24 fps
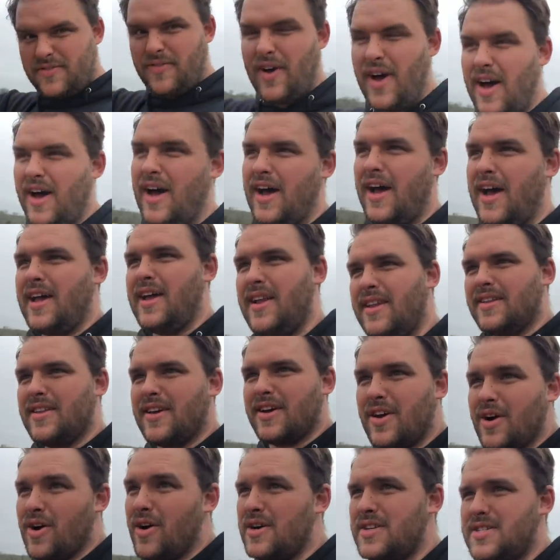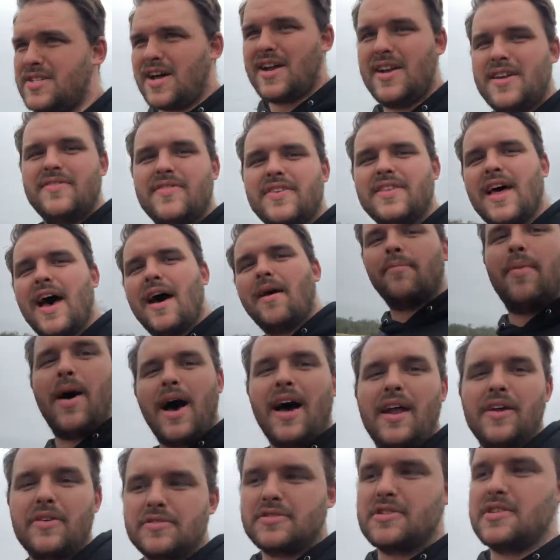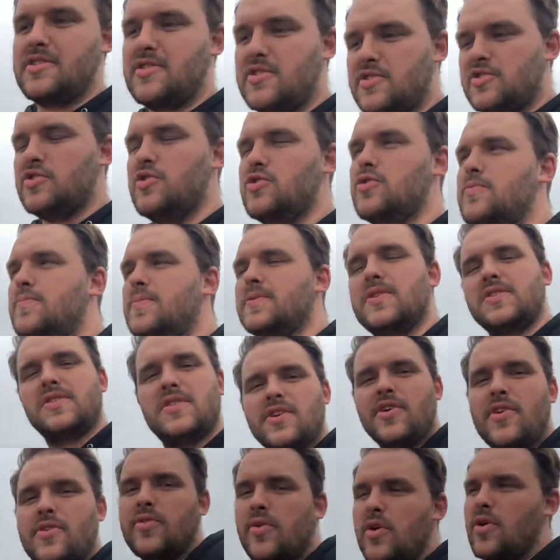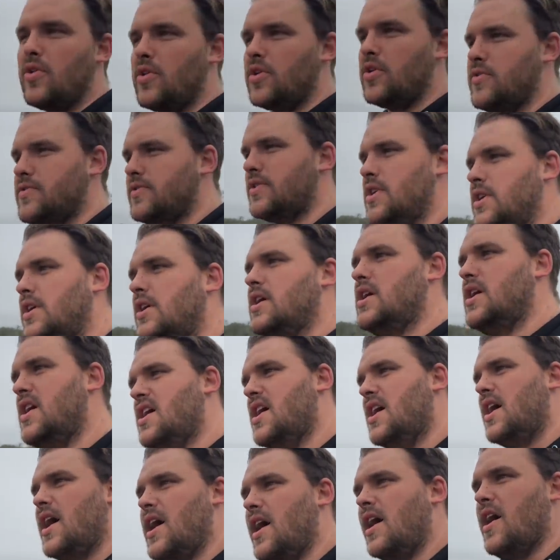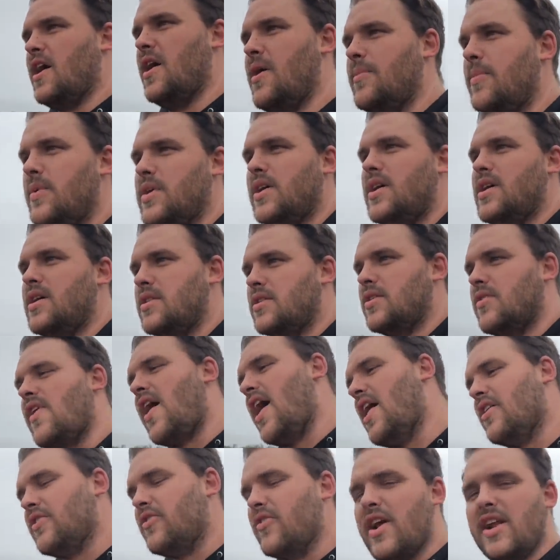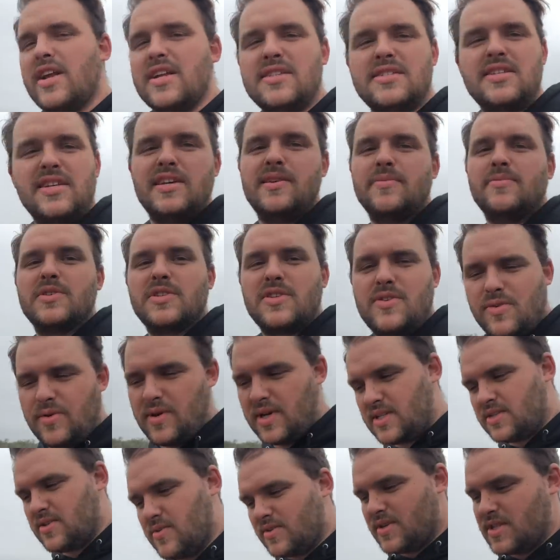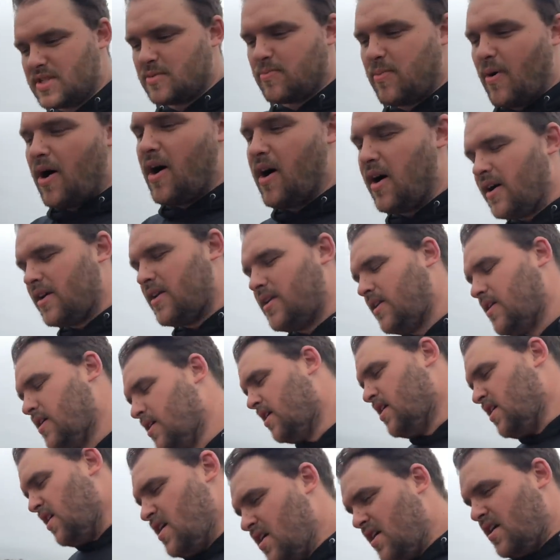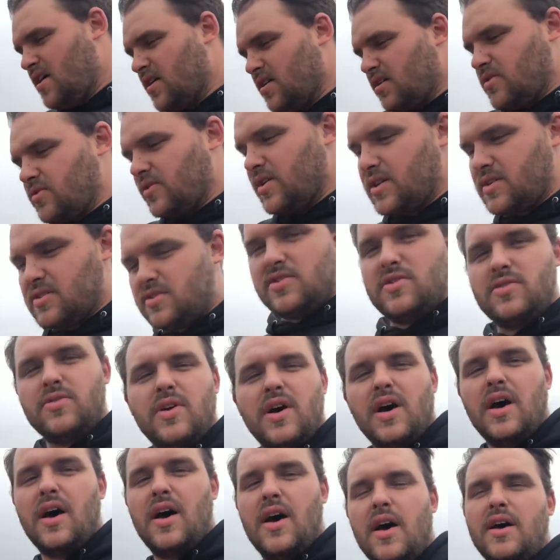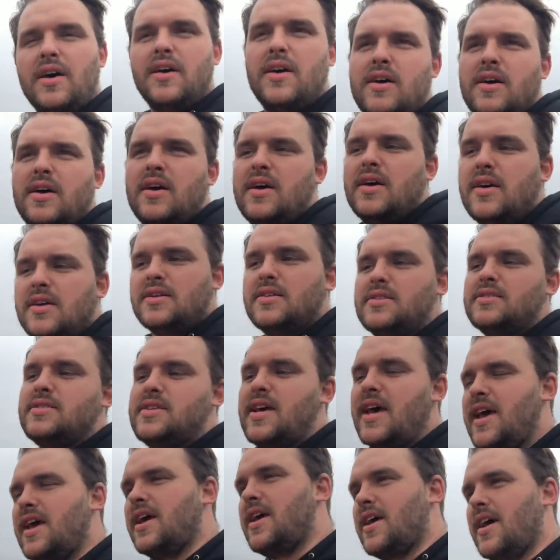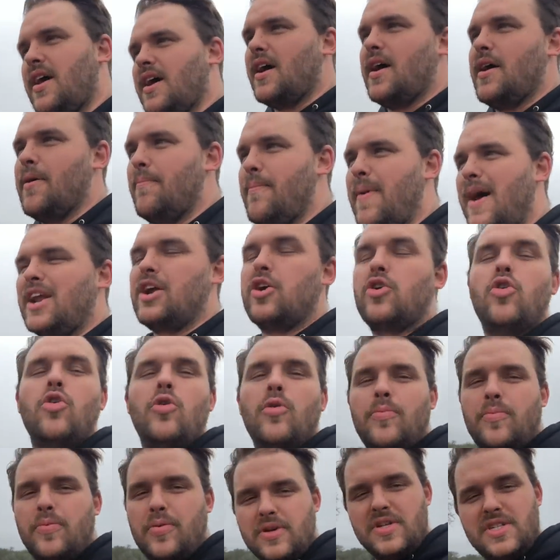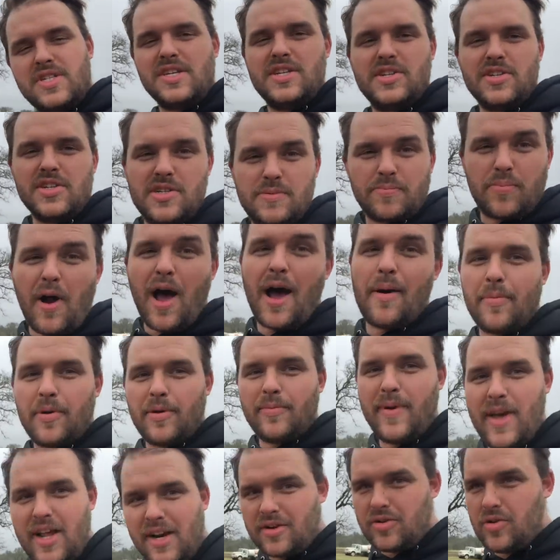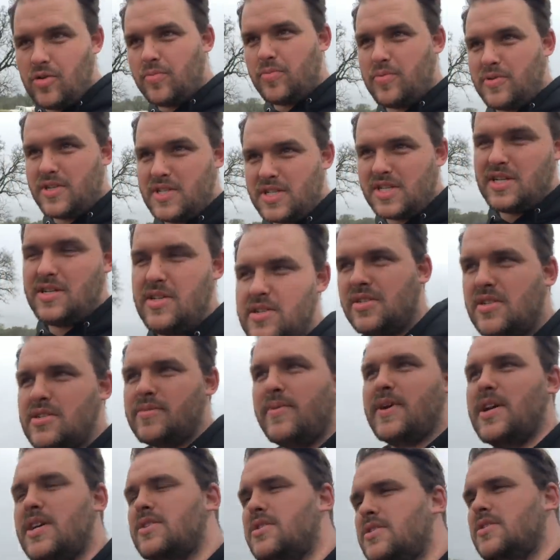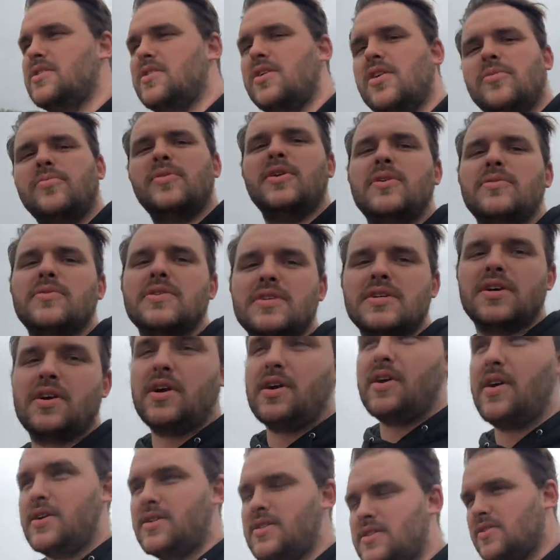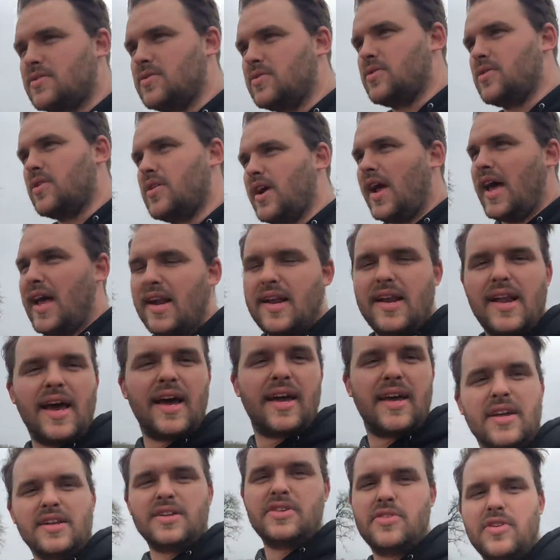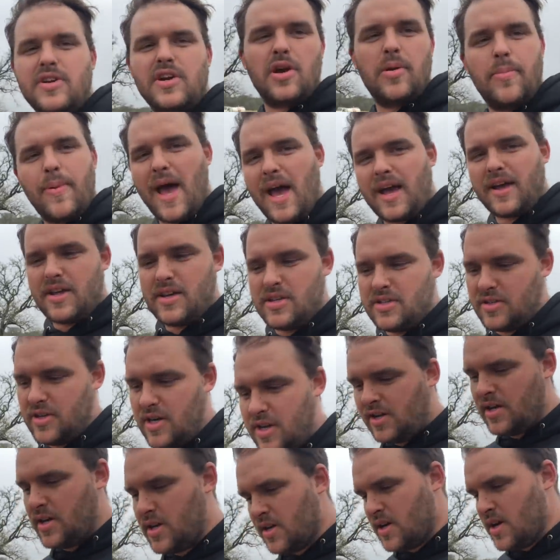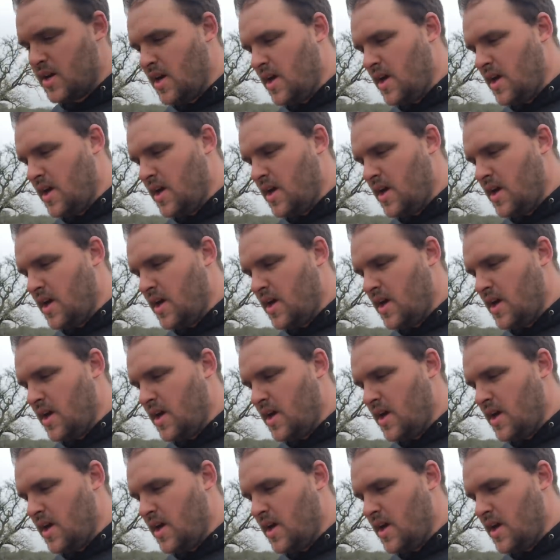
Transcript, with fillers: fine. The car's not even that bad. It was a super slow rollover. Um, the Rally Ready team was quick to respond, quick to uh, take uh, medical procedures, proper medical procedures to make sure nobody was hurt or had a neck injury or back injury.